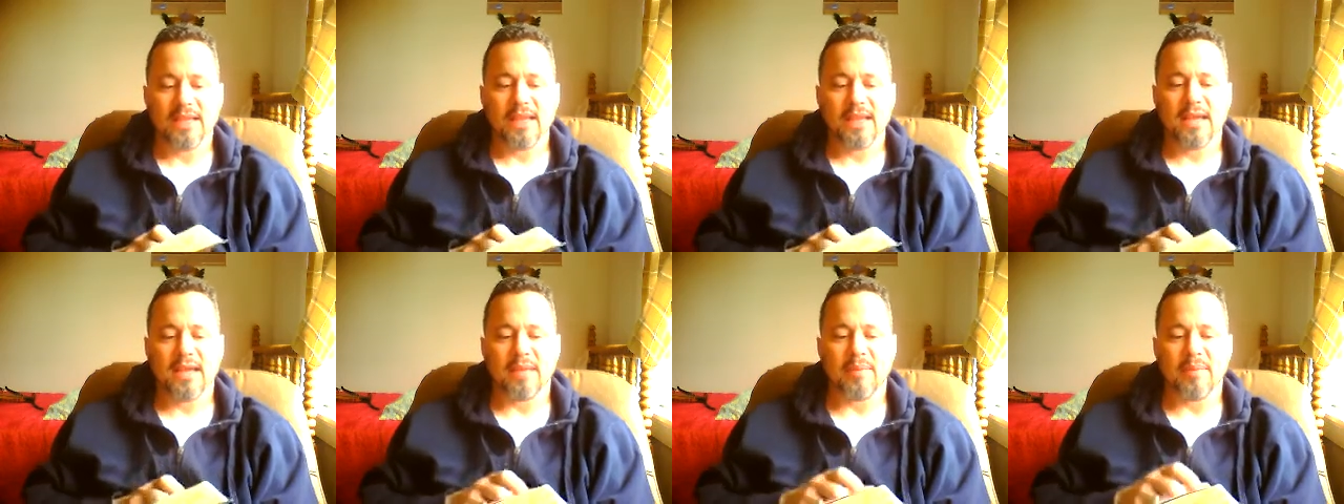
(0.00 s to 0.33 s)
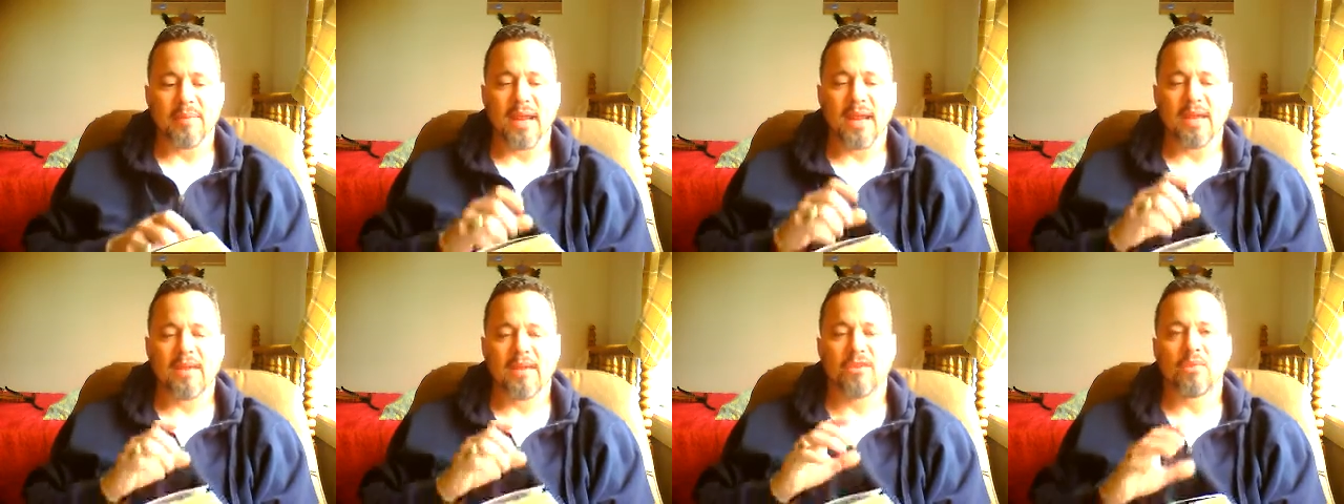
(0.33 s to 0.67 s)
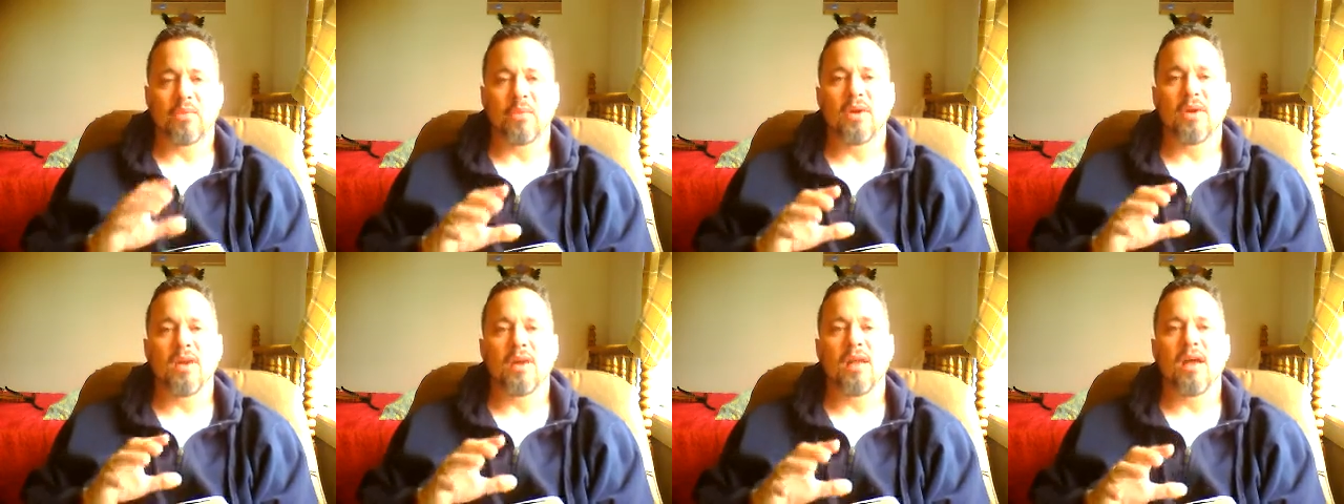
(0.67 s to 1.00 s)
and I just
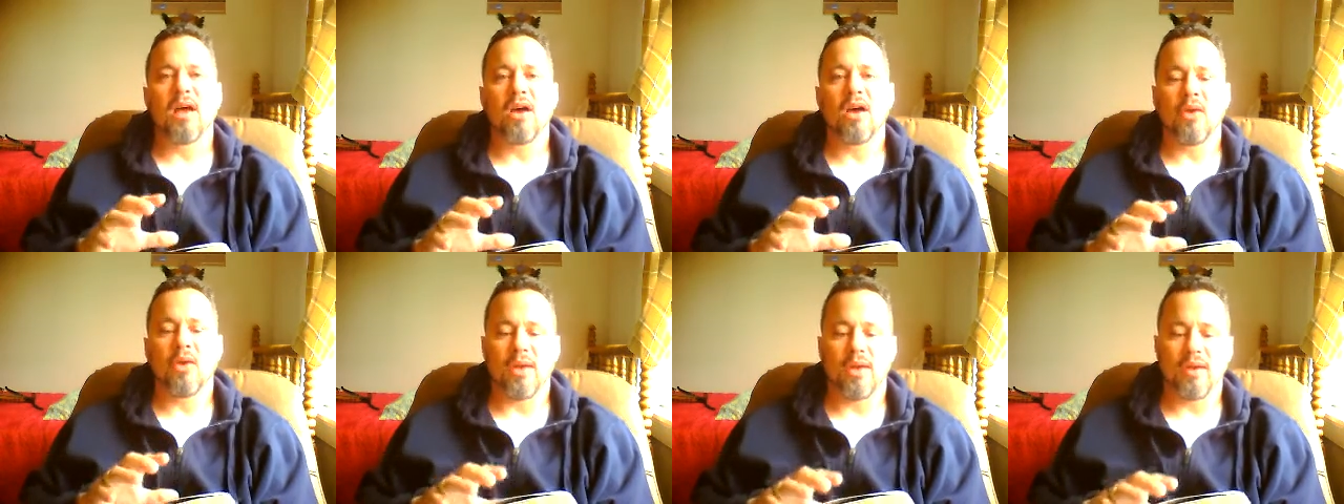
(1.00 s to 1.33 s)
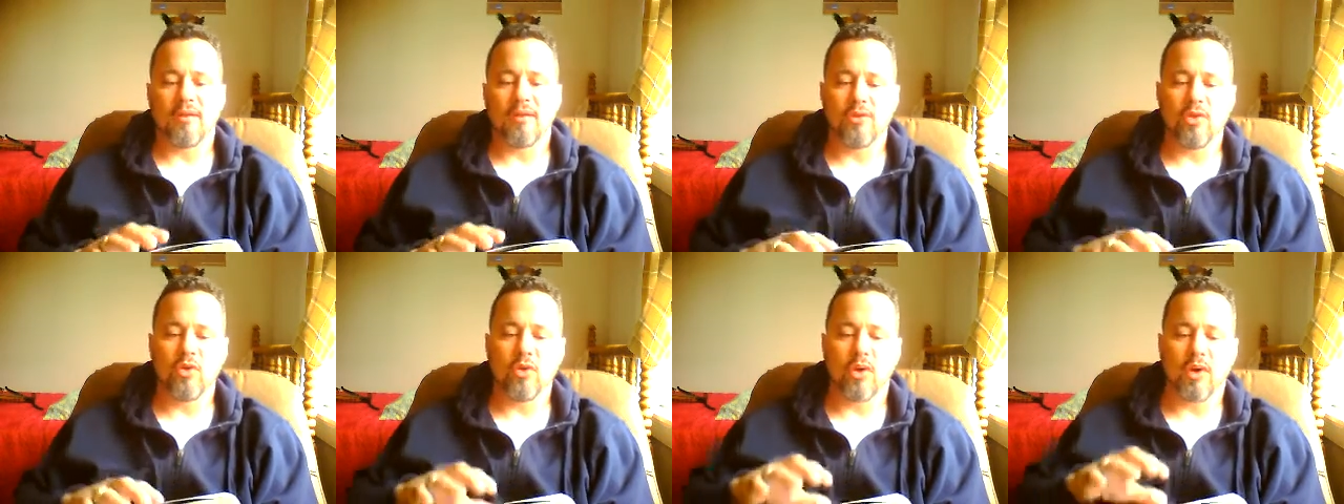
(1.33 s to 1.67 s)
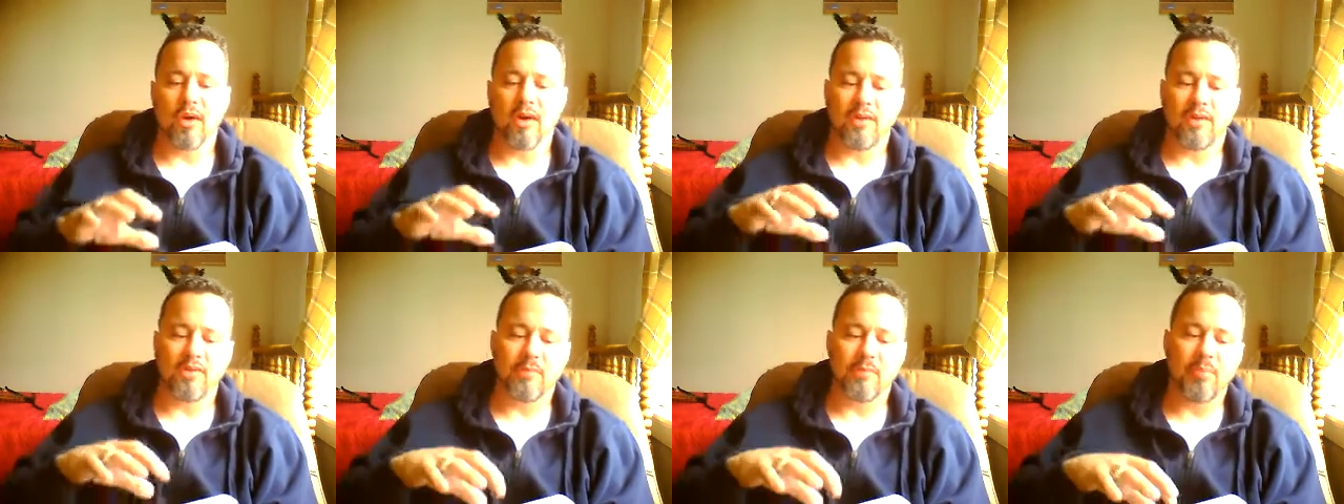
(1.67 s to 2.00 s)
want to know if you
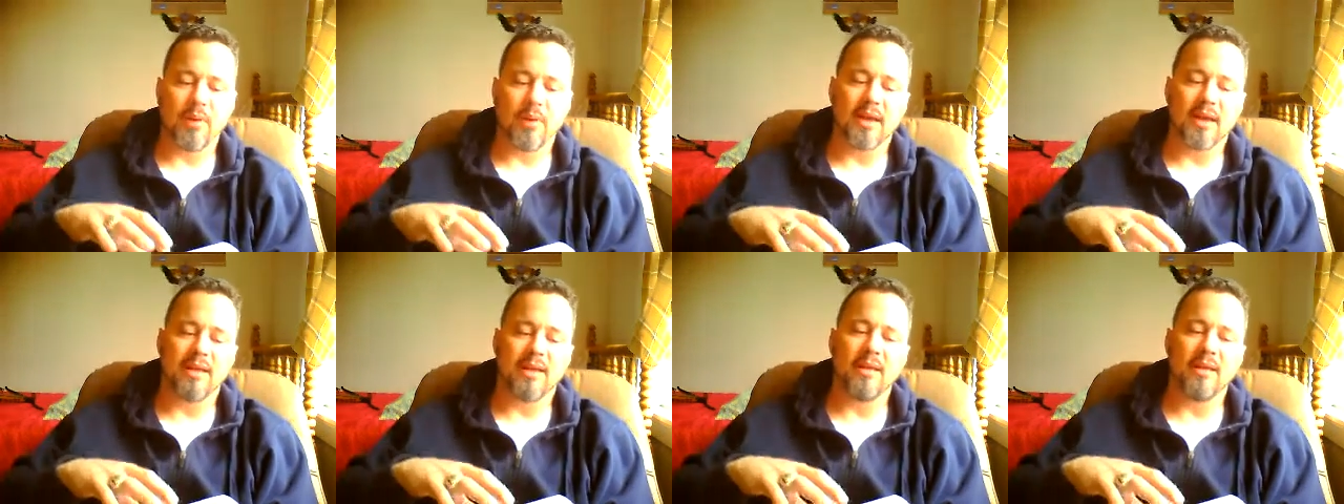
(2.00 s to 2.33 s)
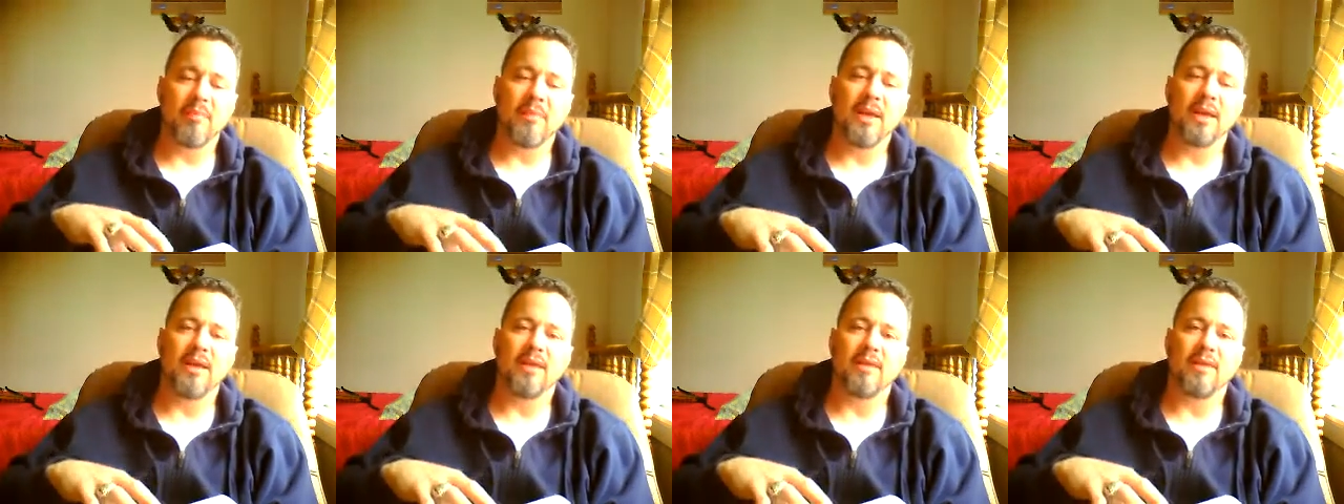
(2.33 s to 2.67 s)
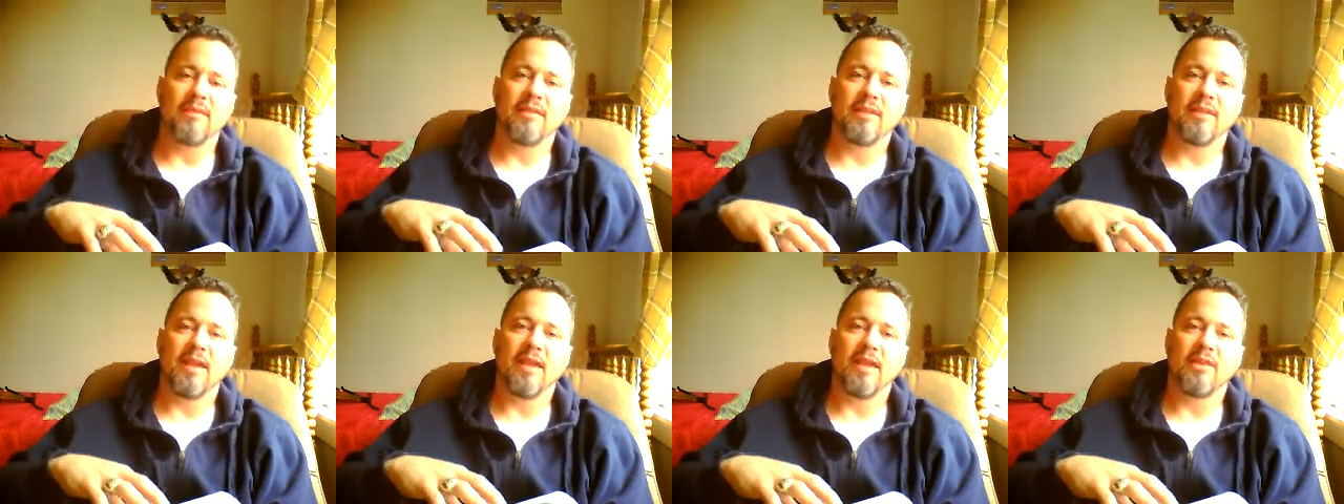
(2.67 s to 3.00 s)
are expecting me to
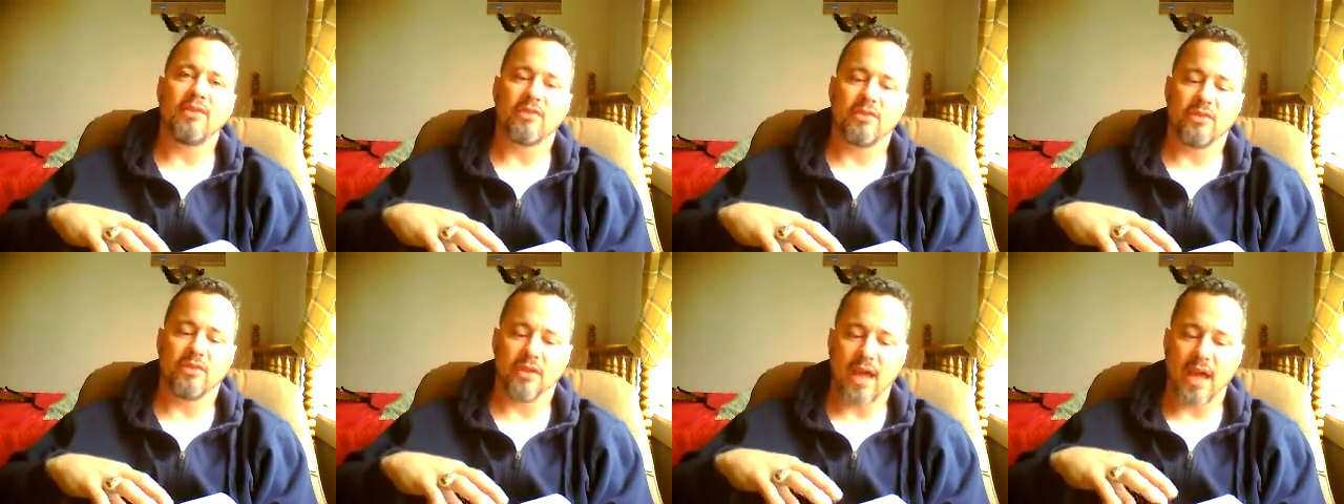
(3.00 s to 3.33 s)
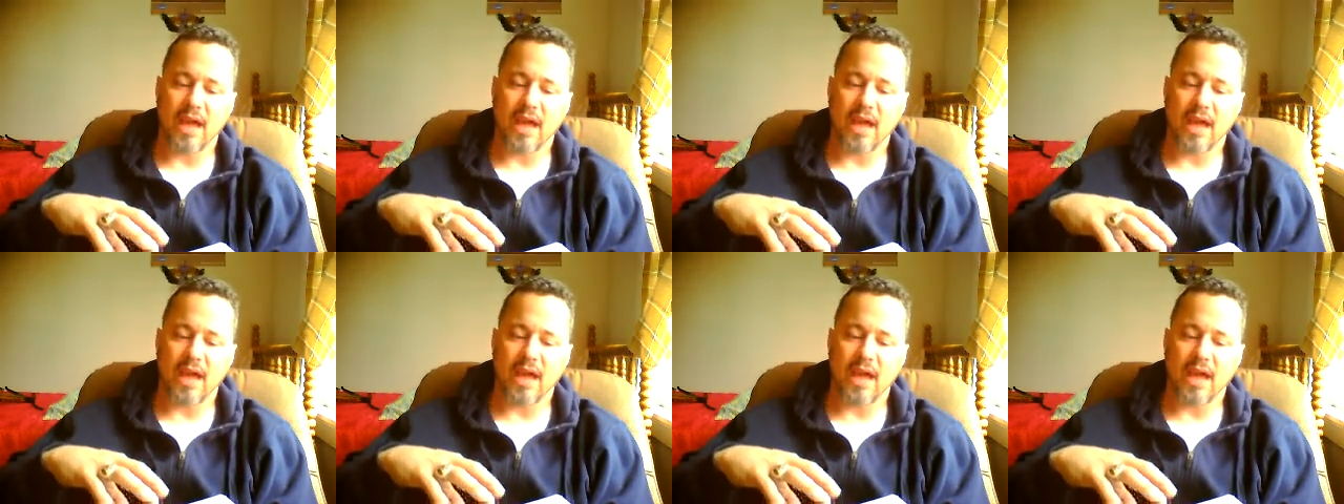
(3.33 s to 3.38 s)
teach